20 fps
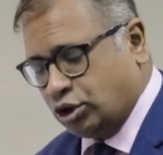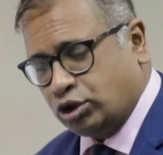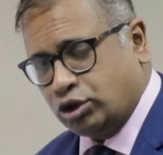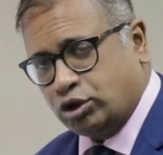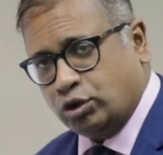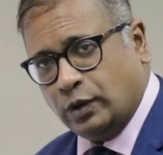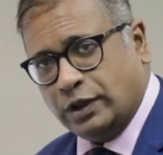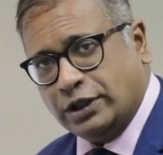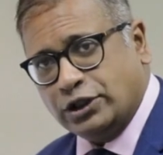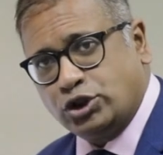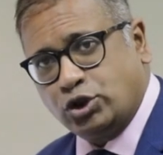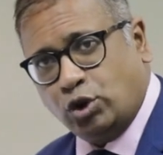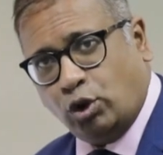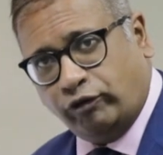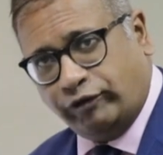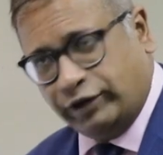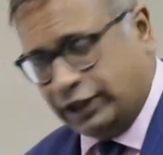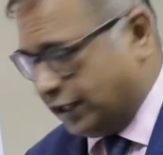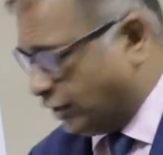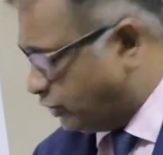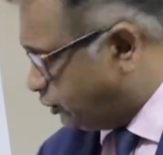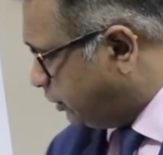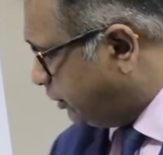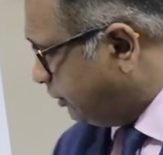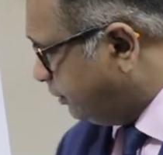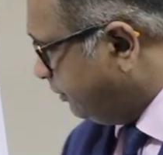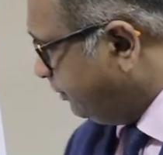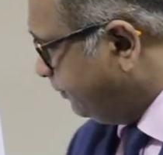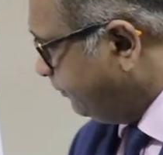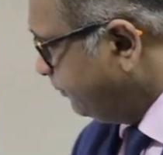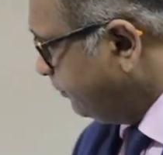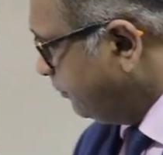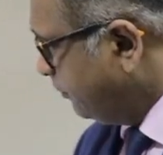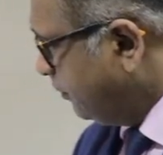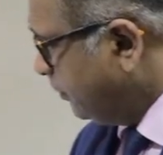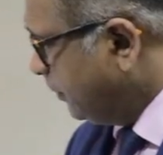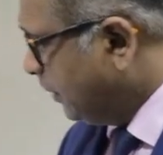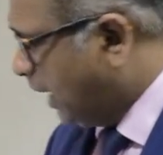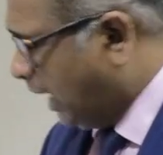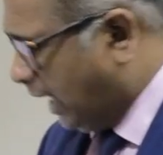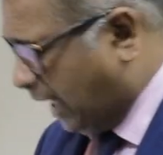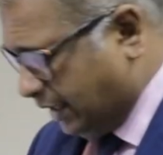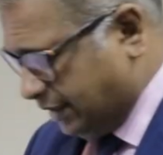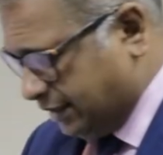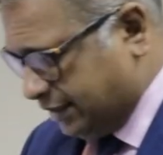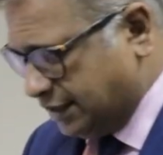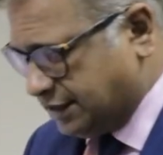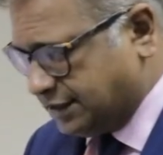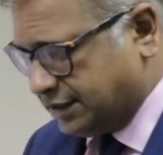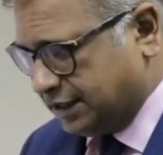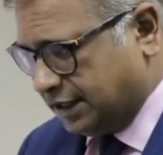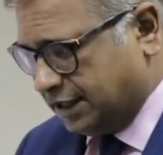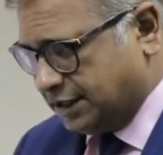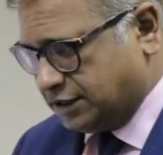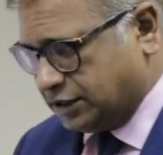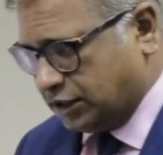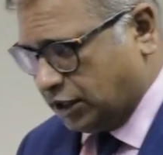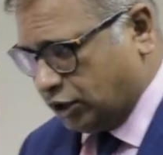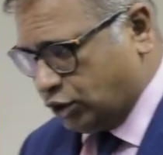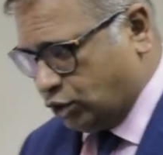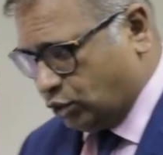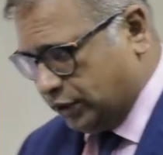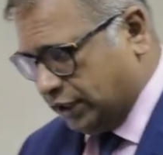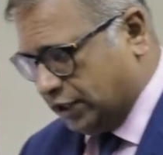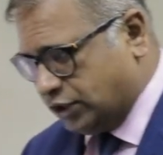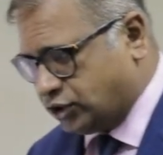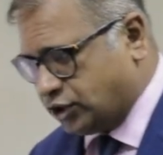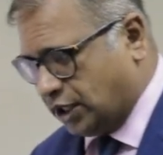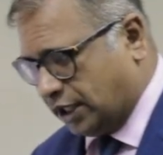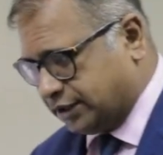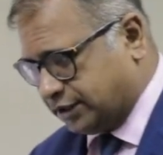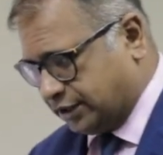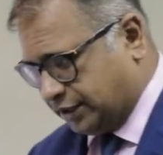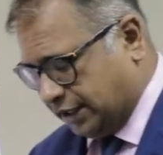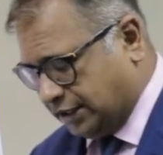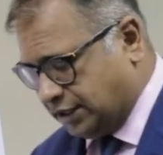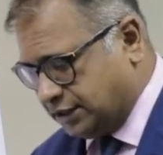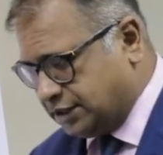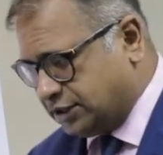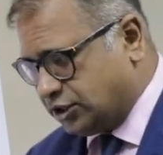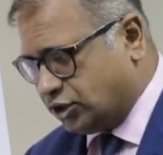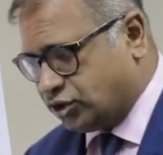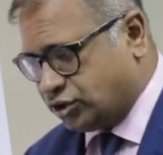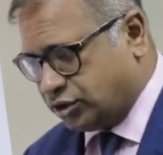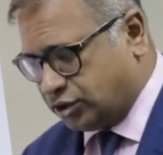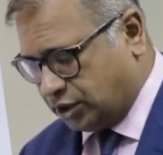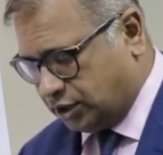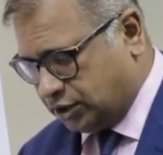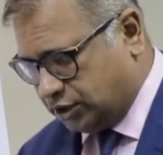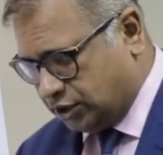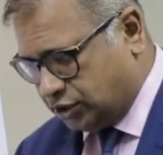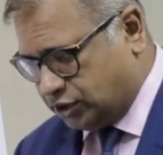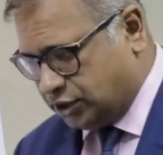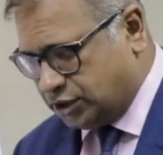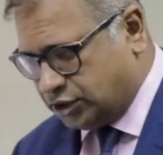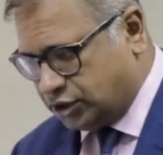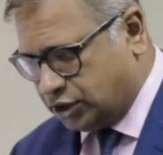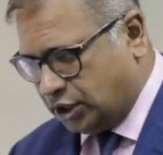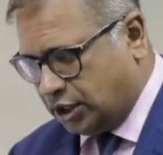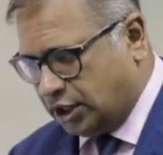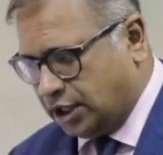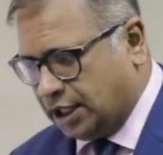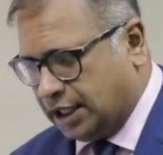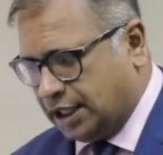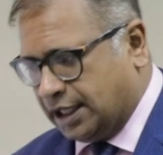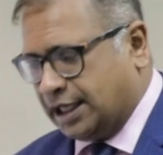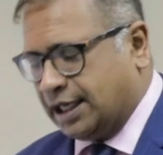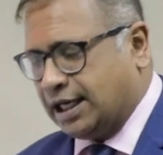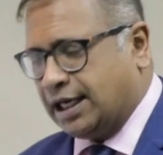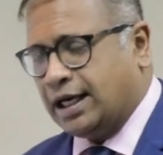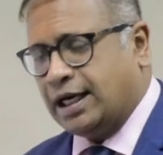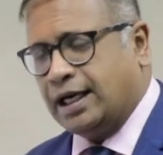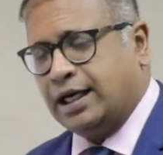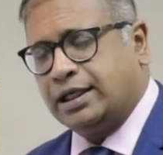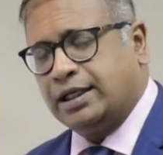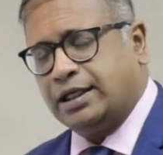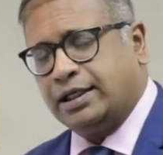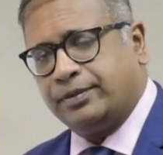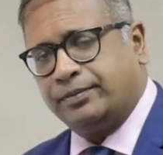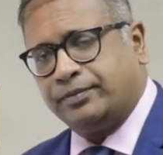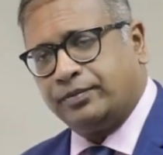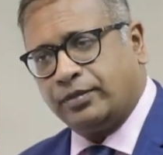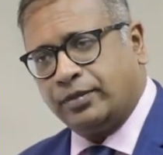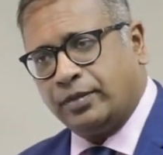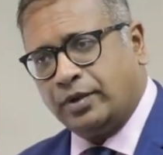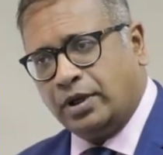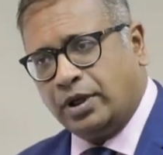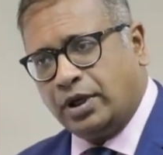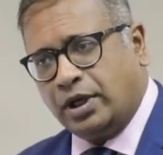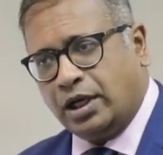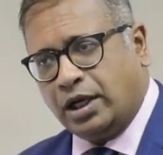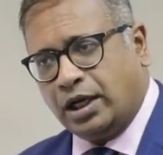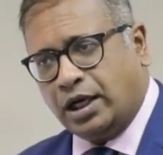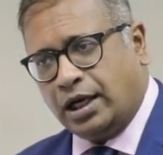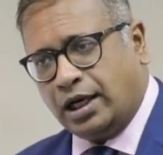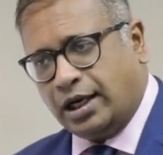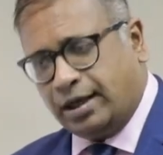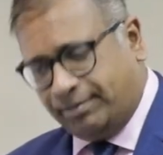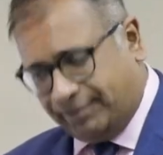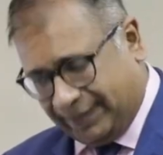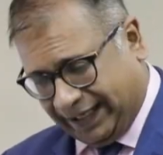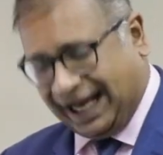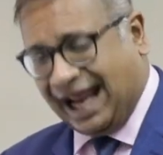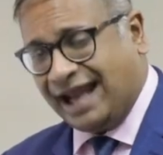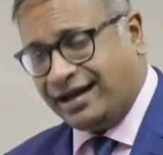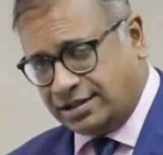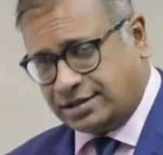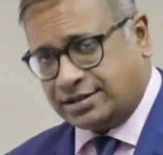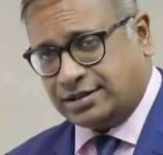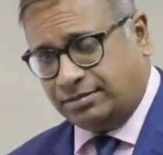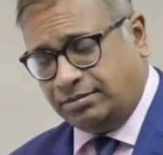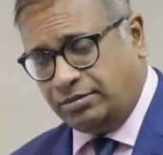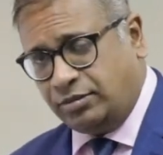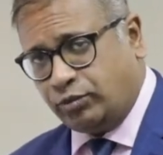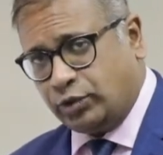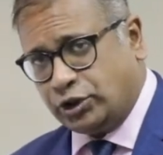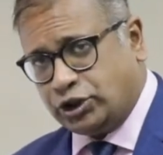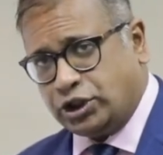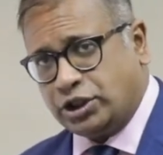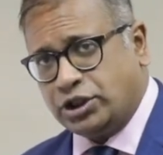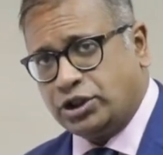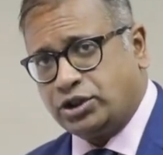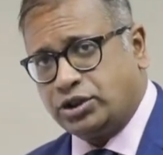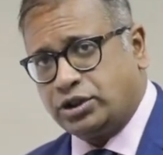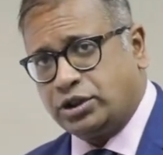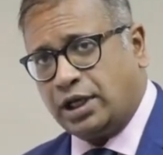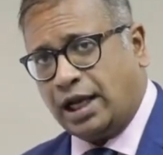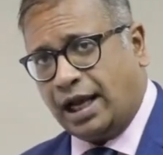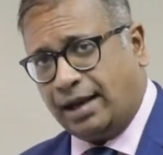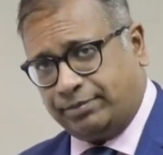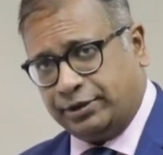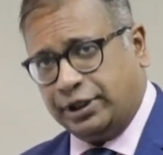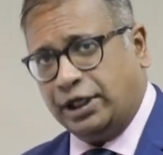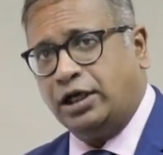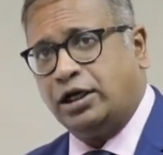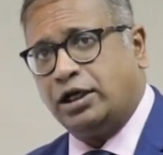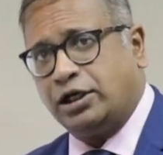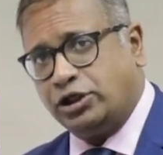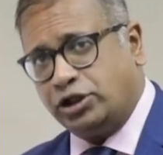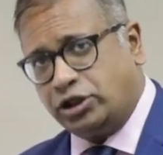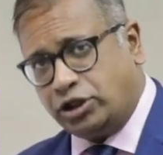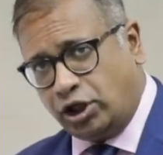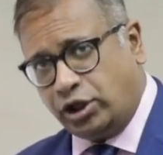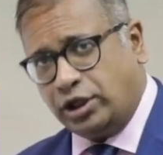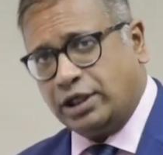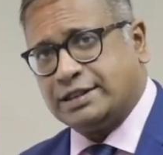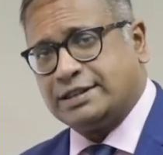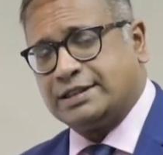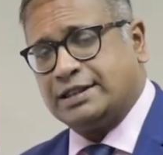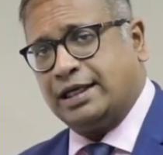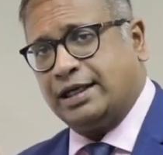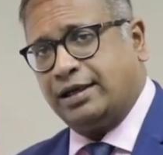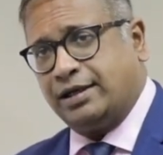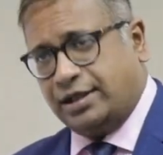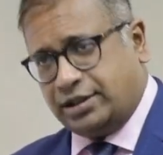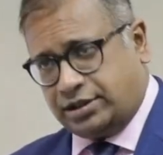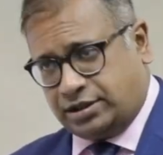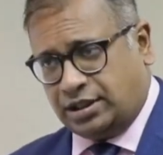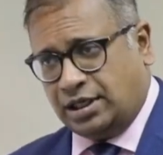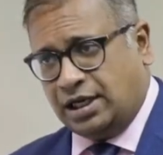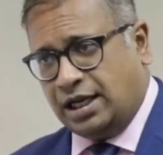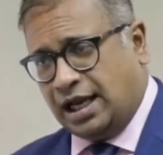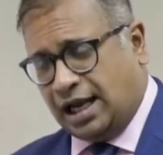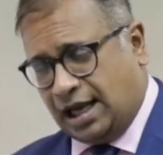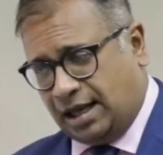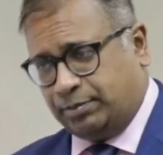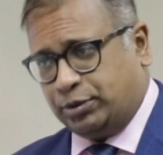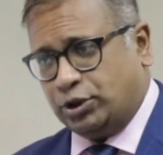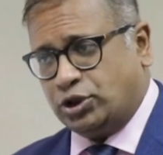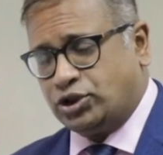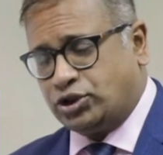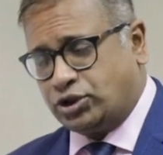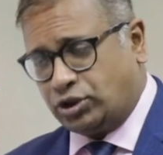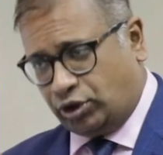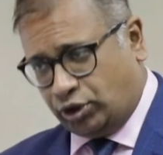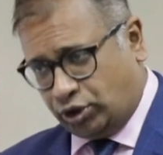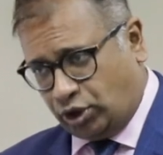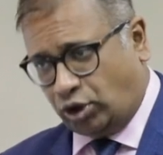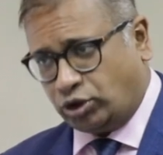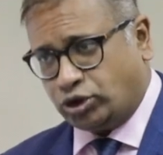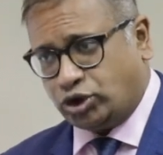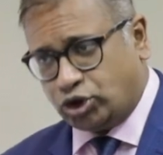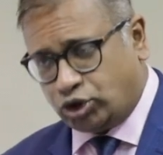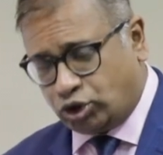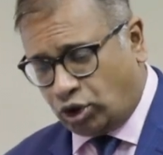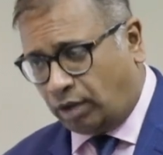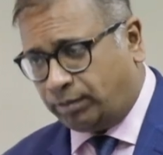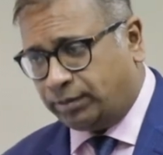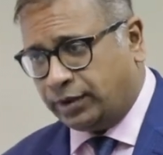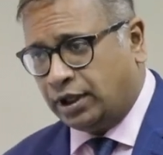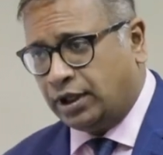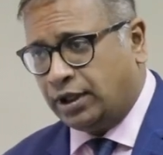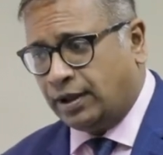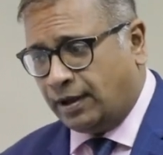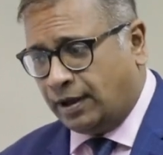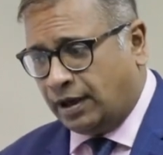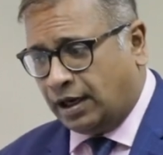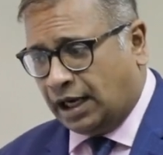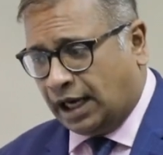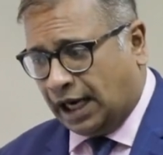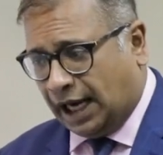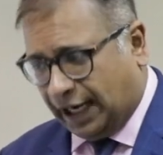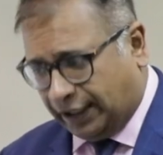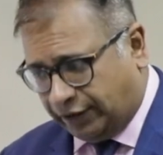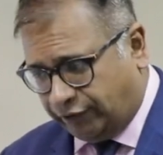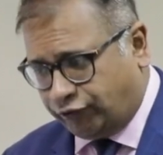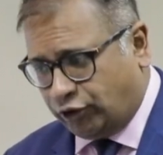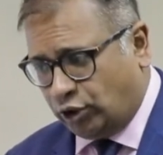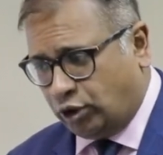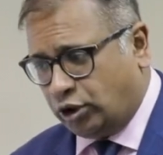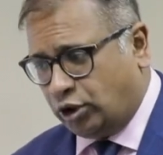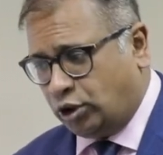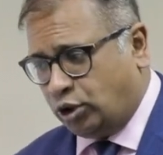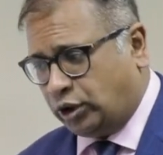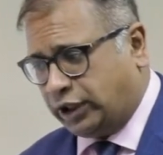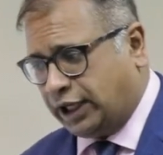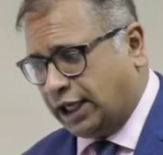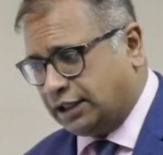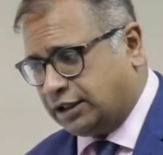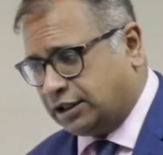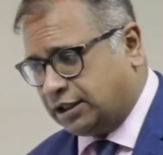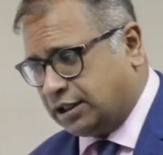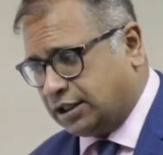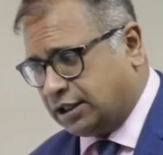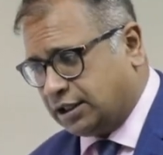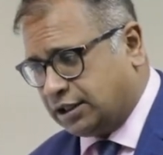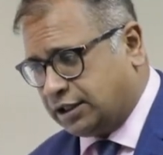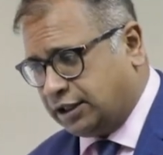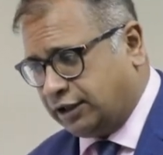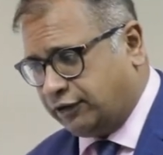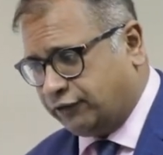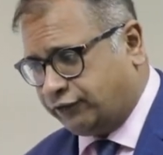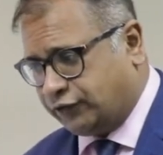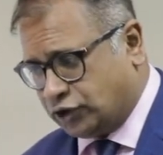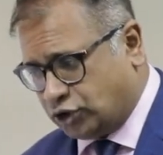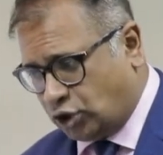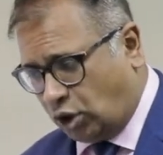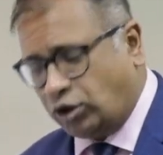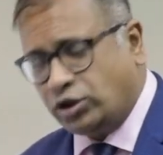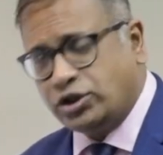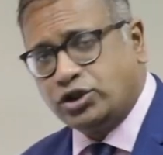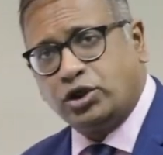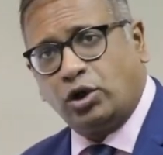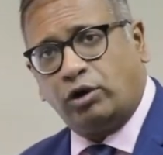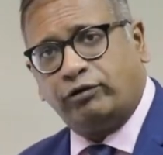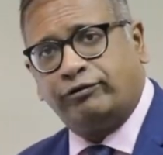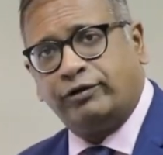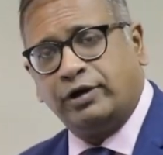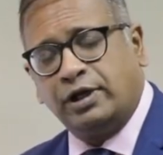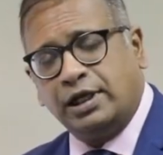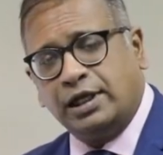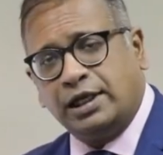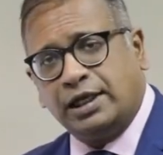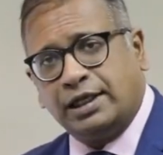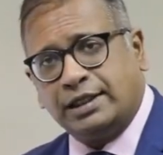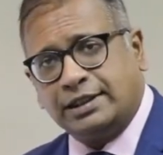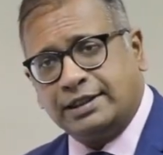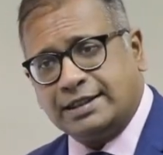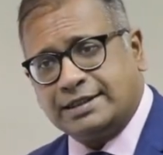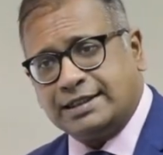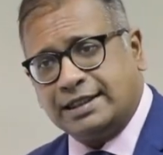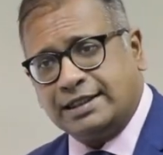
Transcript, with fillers: towards ovulation. And this is a unique charter, and this is a, this is a, a mechanism which is happening continuously happens non-stop. And if you look at the physiology of this